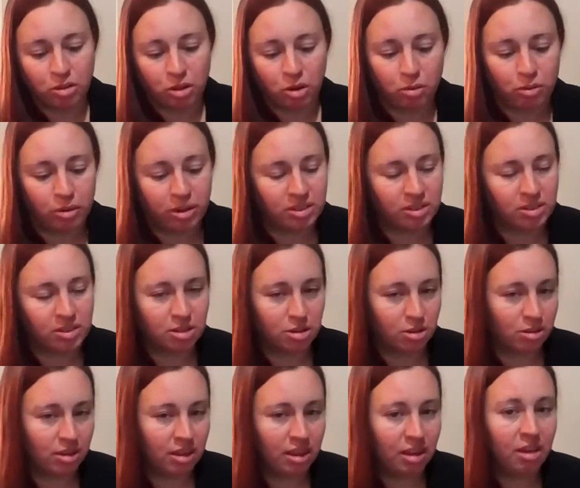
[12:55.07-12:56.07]
you don't
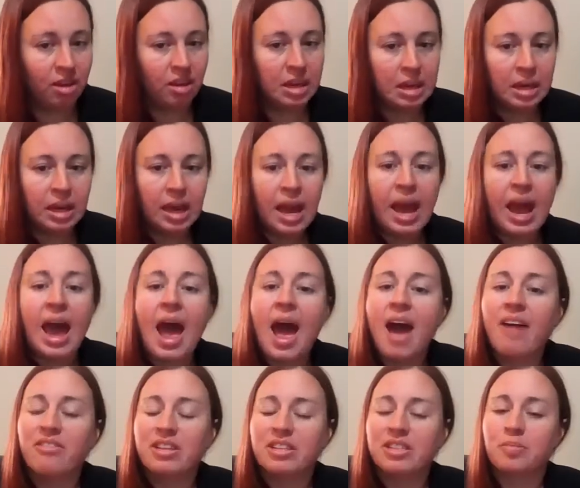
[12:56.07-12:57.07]
necessarily
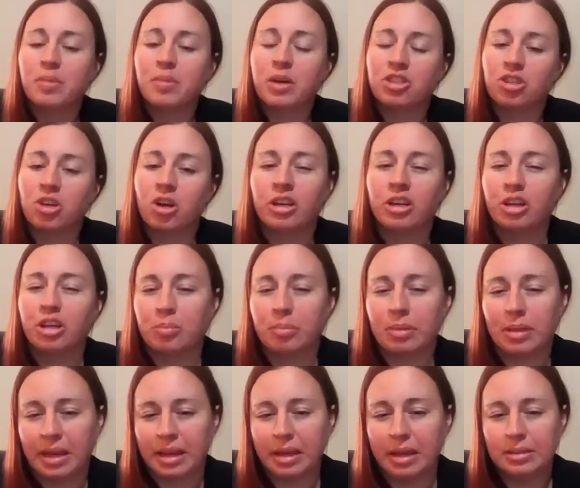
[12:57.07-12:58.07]
have as much on your
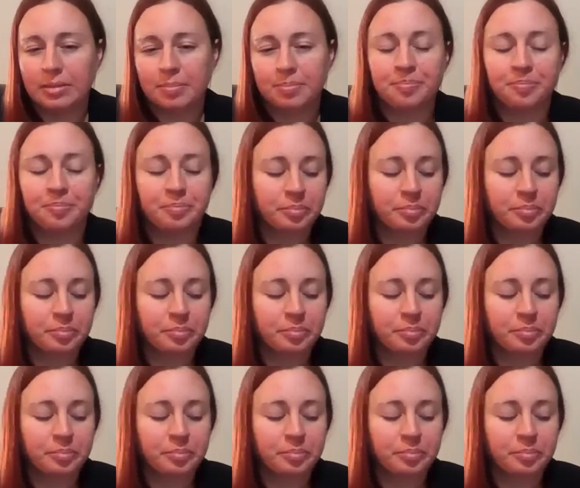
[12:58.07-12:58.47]
plate.